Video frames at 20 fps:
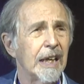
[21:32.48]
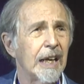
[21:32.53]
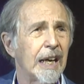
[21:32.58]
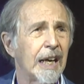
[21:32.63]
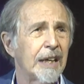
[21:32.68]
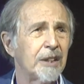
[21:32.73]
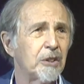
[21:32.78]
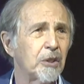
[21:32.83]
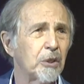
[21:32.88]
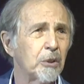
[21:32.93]

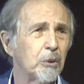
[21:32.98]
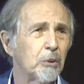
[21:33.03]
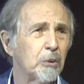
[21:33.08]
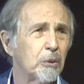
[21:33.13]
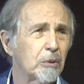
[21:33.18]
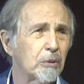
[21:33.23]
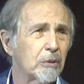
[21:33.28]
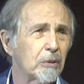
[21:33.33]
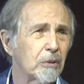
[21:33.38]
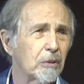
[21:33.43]
and
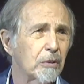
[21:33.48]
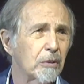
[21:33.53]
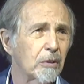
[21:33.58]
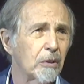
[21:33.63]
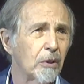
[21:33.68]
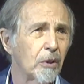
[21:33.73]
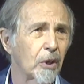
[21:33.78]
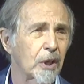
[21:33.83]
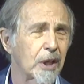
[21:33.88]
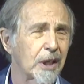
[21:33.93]
to
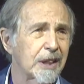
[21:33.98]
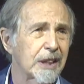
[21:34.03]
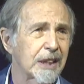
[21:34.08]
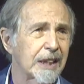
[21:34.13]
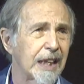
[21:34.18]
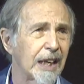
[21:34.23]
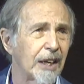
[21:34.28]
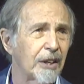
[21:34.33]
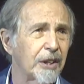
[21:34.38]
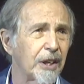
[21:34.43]
look at the
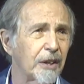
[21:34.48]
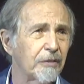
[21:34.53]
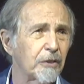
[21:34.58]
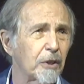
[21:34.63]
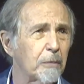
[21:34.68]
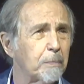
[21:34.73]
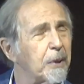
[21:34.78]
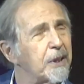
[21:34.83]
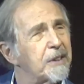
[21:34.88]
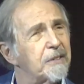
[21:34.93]

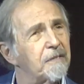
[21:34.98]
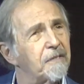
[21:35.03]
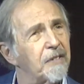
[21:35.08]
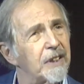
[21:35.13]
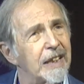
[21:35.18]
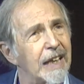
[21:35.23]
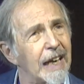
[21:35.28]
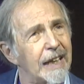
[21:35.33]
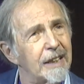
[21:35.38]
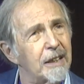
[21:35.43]
caregiver but
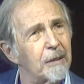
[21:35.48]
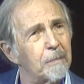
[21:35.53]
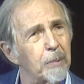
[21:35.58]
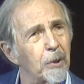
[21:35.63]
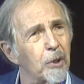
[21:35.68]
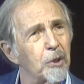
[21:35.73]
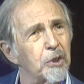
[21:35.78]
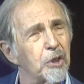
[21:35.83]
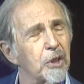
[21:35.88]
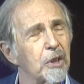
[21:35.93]
forget the
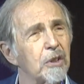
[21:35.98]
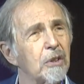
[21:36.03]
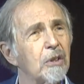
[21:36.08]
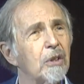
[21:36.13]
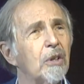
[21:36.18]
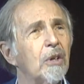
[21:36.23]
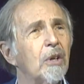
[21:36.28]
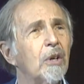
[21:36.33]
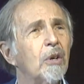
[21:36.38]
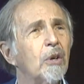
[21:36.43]
person
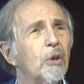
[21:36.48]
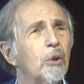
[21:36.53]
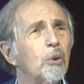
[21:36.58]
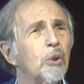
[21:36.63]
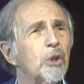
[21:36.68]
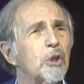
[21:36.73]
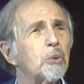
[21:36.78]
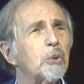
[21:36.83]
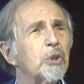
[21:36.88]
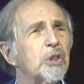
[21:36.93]
who
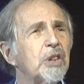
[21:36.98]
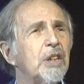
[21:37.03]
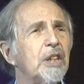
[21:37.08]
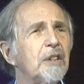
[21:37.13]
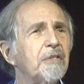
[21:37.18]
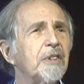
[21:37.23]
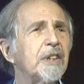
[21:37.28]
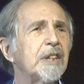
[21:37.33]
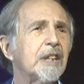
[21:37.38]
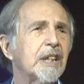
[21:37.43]
is
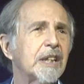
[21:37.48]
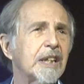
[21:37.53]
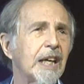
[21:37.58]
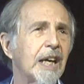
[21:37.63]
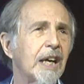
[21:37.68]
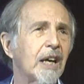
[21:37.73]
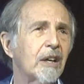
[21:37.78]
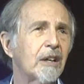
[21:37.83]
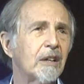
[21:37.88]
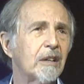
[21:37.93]
receiving the
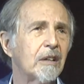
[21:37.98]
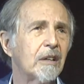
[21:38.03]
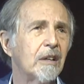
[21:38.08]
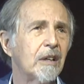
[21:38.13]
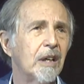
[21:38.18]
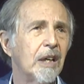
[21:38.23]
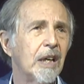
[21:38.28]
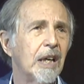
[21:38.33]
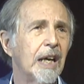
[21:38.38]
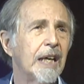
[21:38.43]
care.
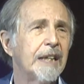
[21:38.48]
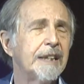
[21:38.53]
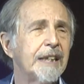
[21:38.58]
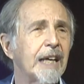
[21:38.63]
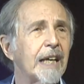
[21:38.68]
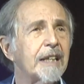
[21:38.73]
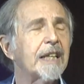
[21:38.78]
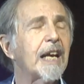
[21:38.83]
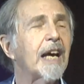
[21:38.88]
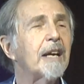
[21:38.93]
And
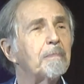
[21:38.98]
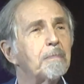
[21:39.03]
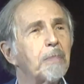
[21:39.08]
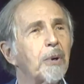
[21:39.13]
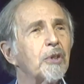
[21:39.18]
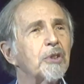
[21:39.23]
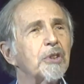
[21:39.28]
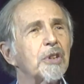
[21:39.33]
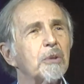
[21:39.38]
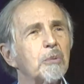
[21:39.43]
yet that
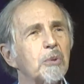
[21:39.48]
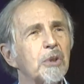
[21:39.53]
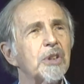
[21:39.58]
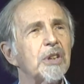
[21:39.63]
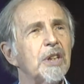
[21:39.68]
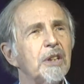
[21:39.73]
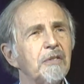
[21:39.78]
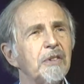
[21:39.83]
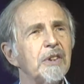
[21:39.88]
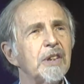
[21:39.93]
person
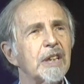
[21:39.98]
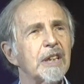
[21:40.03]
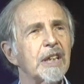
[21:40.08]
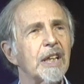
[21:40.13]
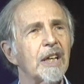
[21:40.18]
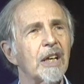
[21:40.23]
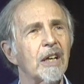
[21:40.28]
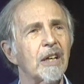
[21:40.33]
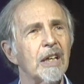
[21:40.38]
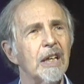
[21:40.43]
receiving the
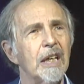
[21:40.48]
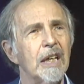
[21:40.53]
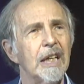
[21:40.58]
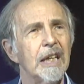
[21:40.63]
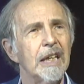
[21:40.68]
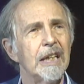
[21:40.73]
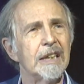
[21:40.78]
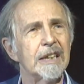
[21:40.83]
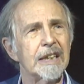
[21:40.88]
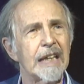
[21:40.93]
care
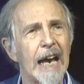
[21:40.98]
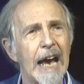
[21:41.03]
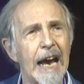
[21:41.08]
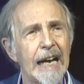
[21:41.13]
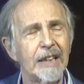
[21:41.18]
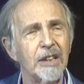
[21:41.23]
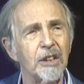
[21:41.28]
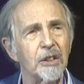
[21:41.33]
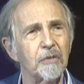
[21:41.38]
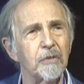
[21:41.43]
is
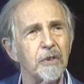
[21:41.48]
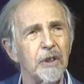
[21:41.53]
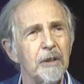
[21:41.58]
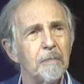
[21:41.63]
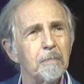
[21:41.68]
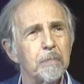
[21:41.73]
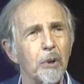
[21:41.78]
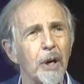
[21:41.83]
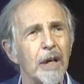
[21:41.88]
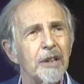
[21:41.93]
actively
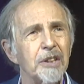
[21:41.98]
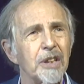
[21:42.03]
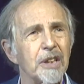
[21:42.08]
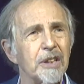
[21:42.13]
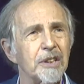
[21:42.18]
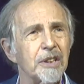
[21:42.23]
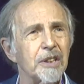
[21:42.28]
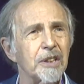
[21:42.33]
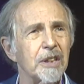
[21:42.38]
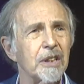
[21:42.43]

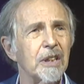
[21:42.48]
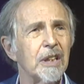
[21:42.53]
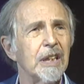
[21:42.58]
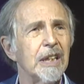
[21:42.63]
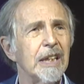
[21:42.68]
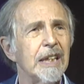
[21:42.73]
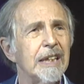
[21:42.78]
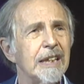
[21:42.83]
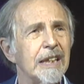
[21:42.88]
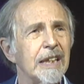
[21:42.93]
present
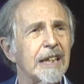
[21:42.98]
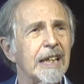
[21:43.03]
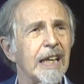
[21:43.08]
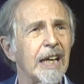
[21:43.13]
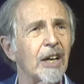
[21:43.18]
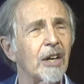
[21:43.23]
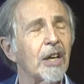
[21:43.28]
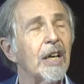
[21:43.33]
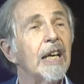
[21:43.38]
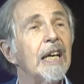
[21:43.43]
in the
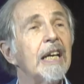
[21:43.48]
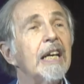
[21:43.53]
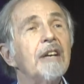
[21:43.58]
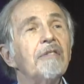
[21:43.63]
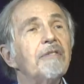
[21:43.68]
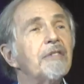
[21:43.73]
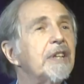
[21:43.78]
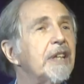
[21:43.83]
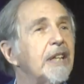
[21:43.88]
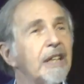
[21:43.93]
care,
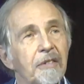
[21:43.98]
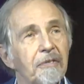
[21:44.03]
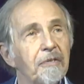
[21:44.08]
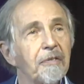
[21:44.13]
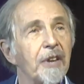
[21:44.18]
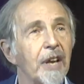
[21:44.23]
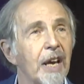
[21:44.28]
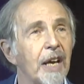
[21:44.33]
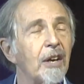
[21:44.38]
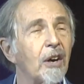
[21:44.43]
even if
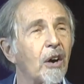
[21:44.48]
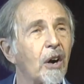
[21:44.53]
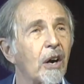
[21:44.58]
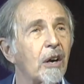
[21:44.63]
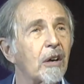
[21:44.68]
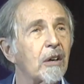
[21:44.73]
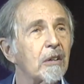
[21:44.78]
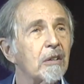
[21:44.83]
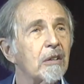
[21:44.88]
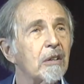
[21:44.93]
they
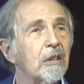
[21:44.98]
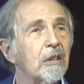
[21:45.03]
are